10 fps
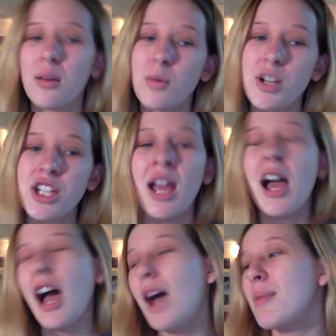which
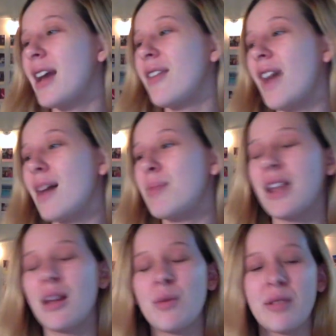I'm kind of happy
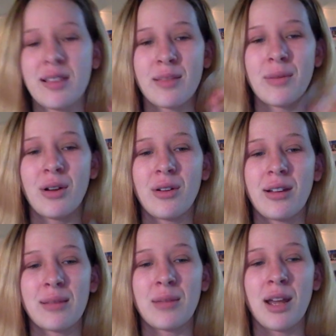that it was this small
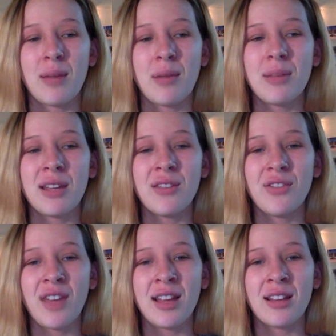because I'm not a pumpkin
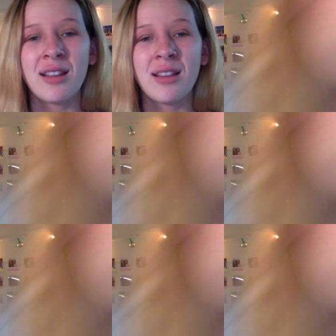fan.